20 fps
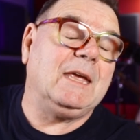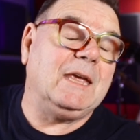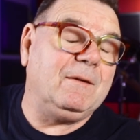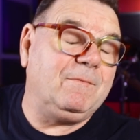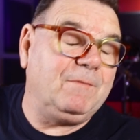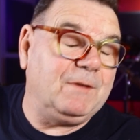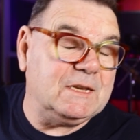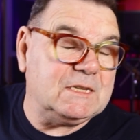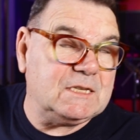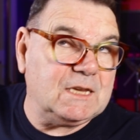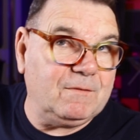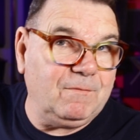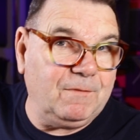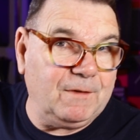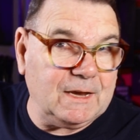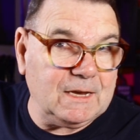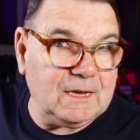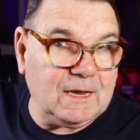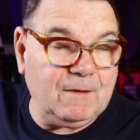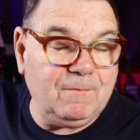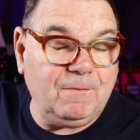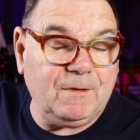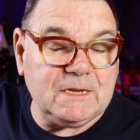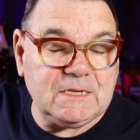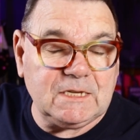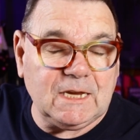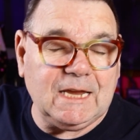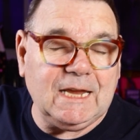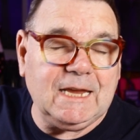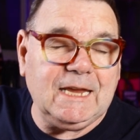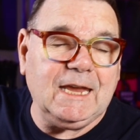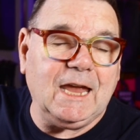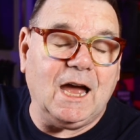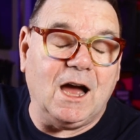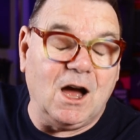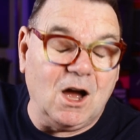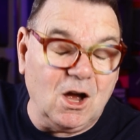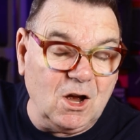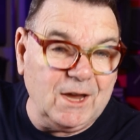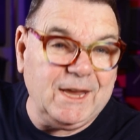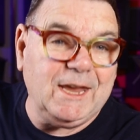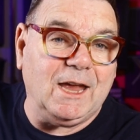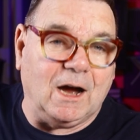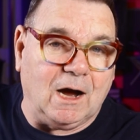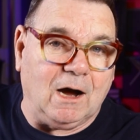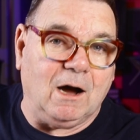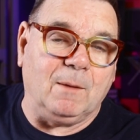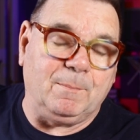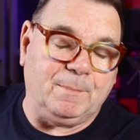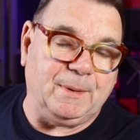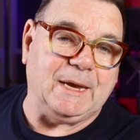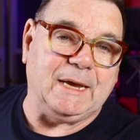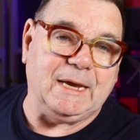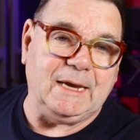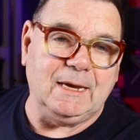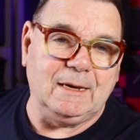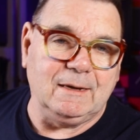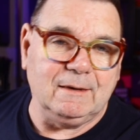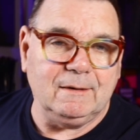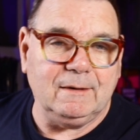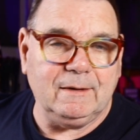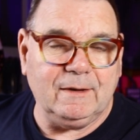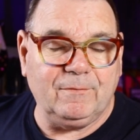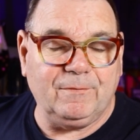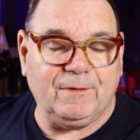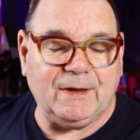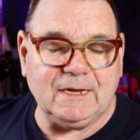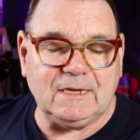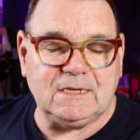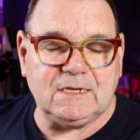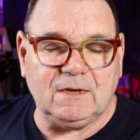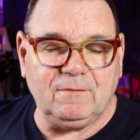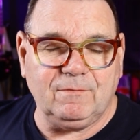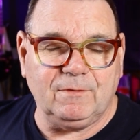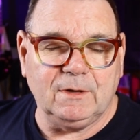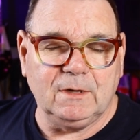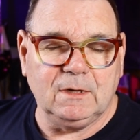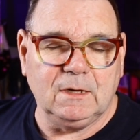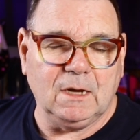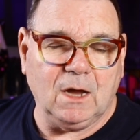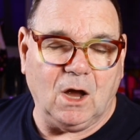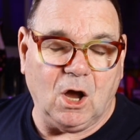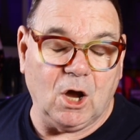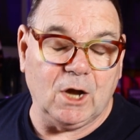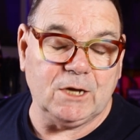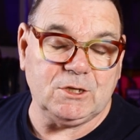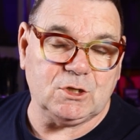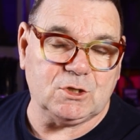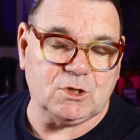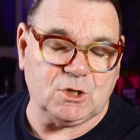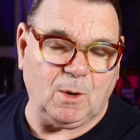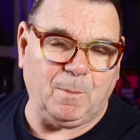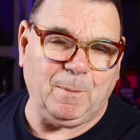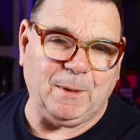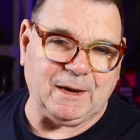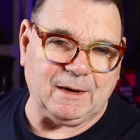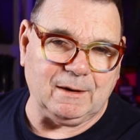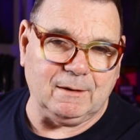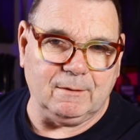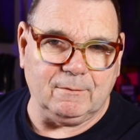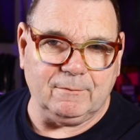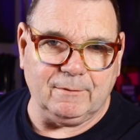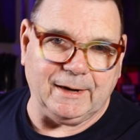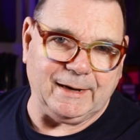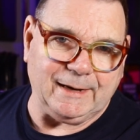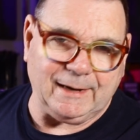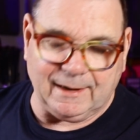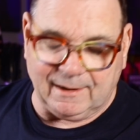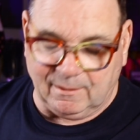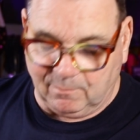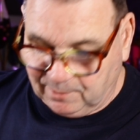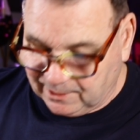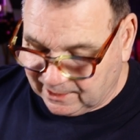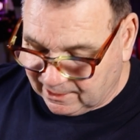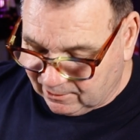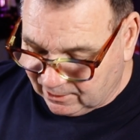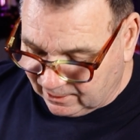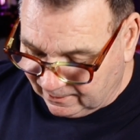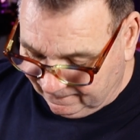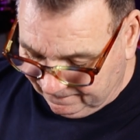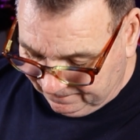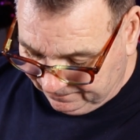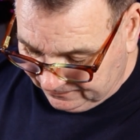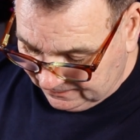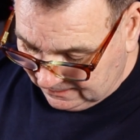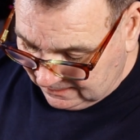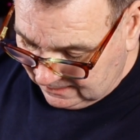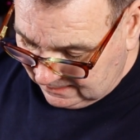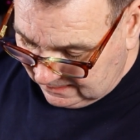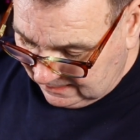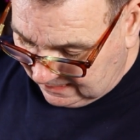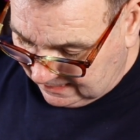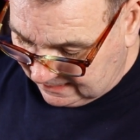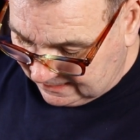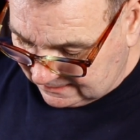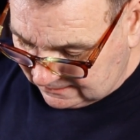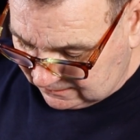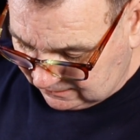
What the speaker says: If it's EIRP, effective isotropic radiated power, and it